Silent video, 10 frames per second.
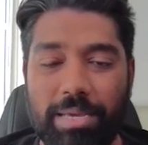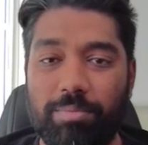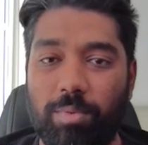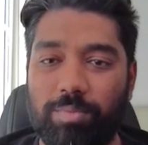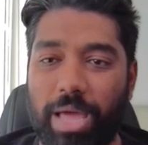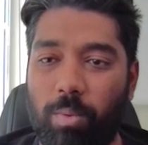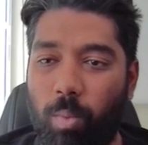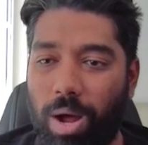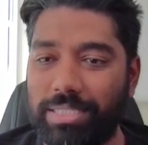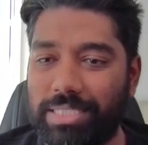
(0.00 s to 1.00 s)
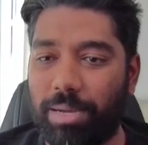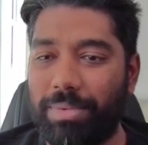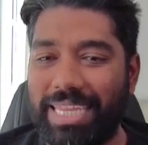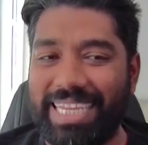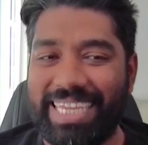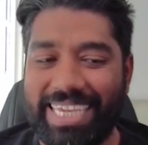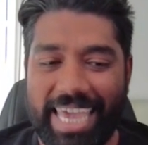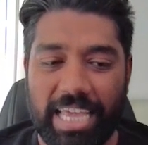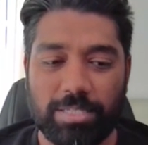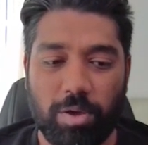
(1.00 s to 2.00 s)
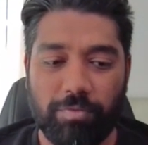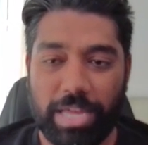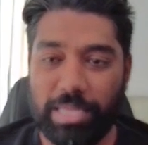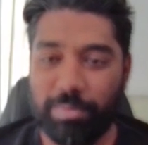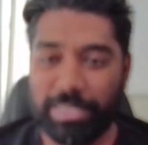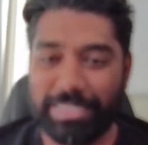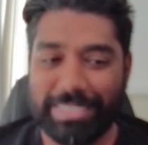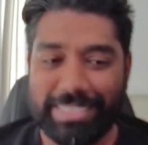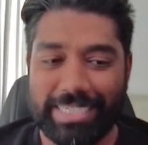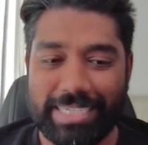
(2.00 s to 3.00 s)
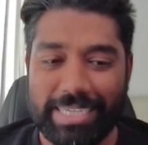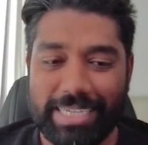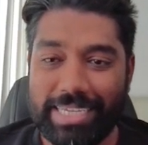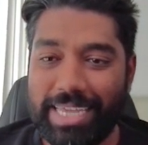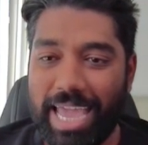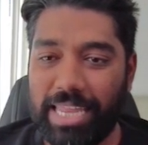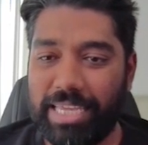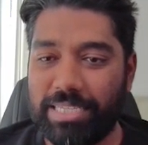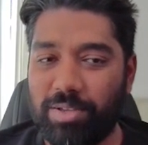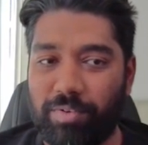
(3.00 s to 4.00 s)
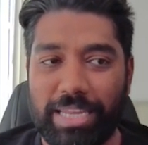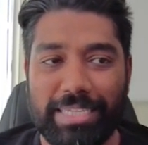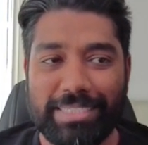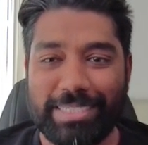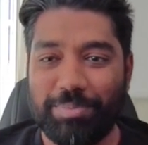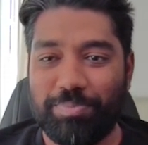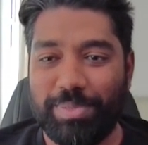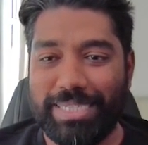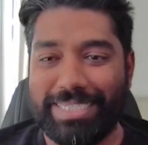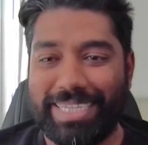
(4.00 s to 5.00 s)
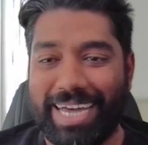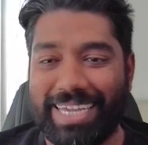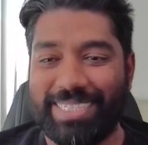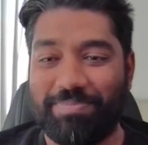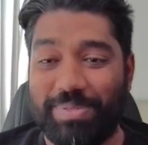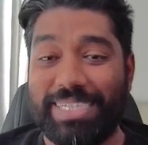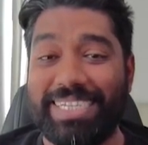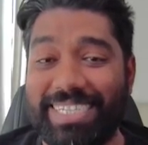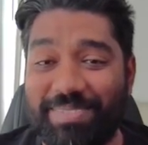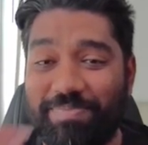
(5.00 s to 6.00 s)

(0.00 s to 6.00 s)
keep that one sub in case of any emergency, in case of any injury. Please, guys, please,